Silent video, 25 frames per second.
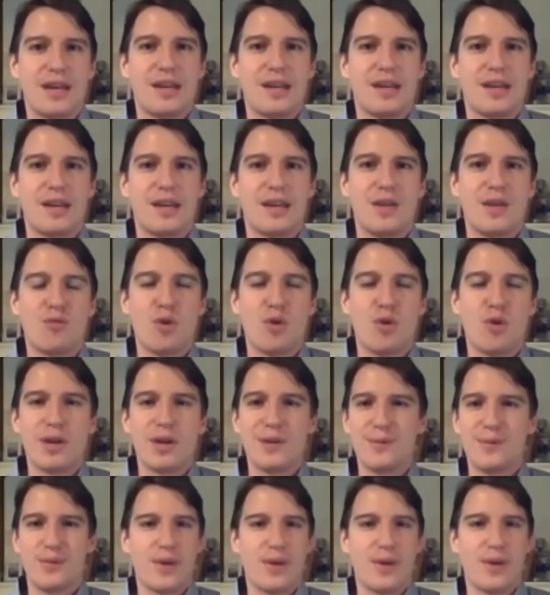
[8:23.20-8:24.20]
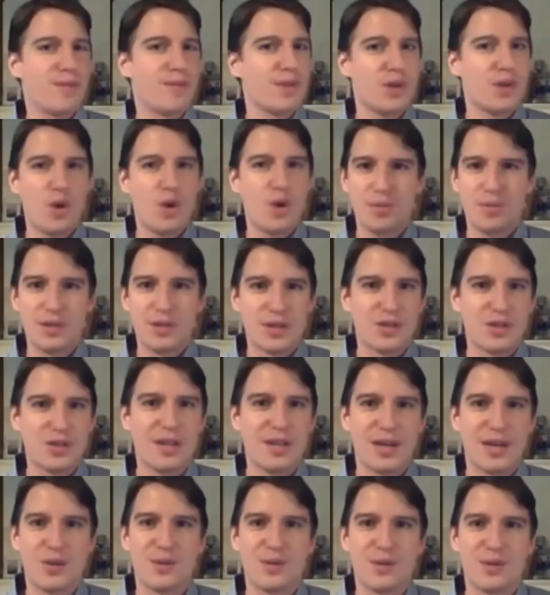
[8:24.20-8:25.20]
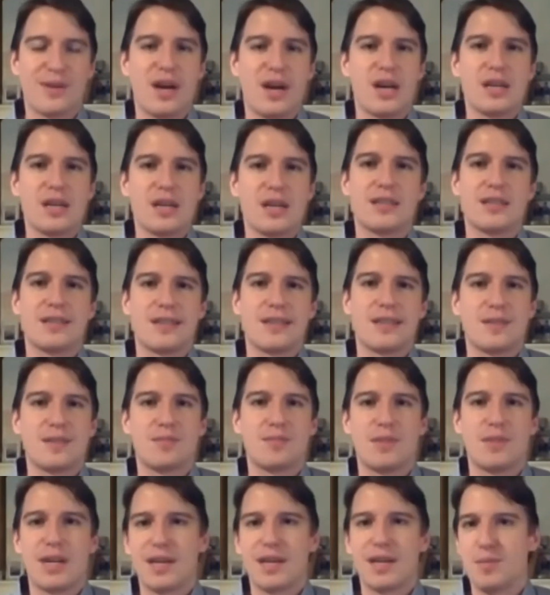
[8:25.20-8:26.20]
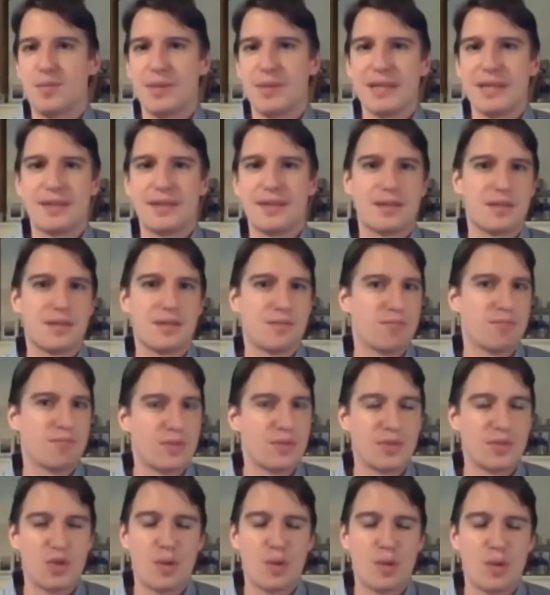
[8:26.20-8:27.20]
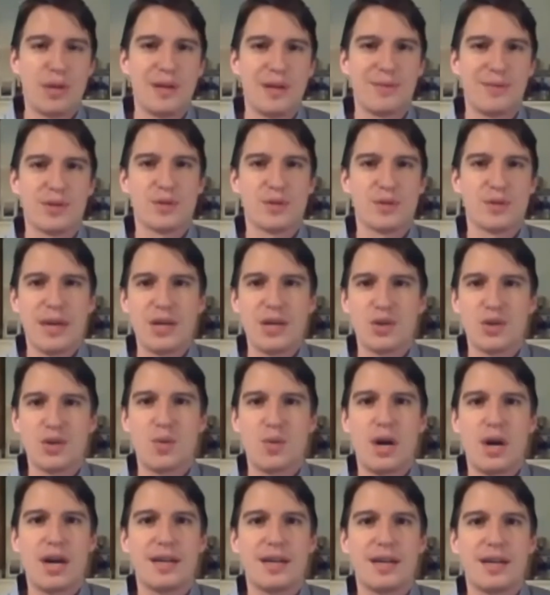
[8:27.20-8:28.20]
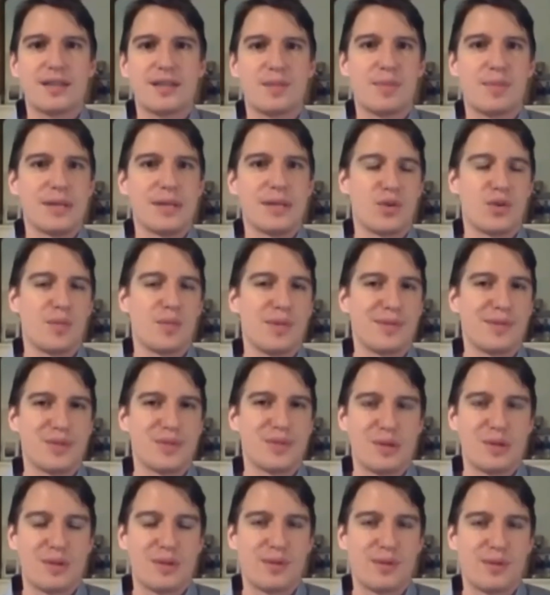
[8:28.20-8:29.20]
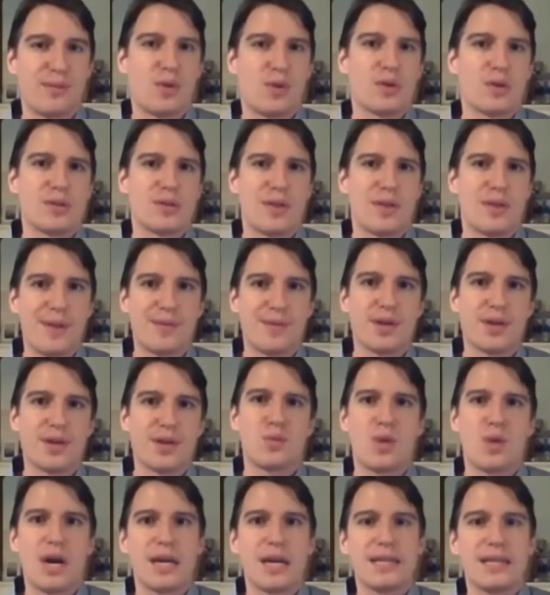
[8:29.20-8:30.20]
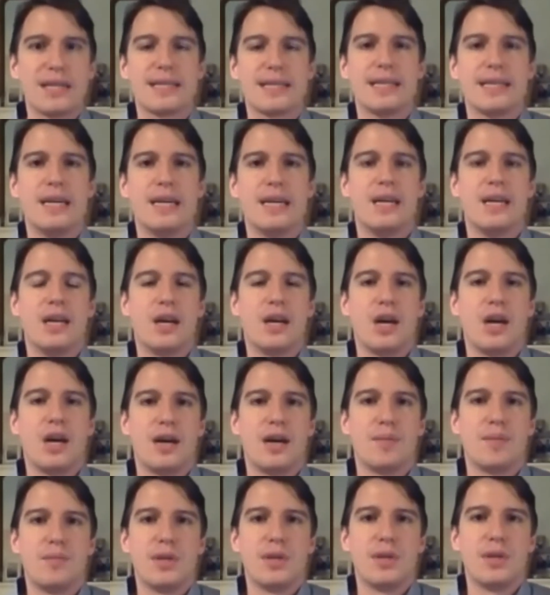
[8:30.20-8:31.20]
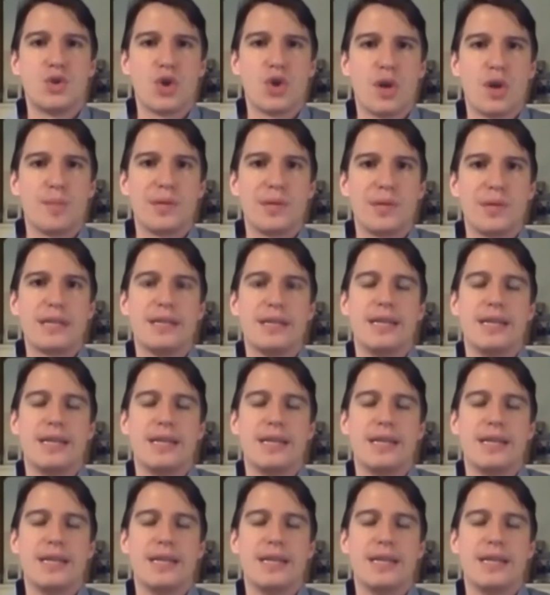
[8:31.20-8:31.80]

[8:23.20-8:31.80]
enrolling for every competition I could find, like the best sommelier for Spanish wines, the best sommelier for South African wines in Germany.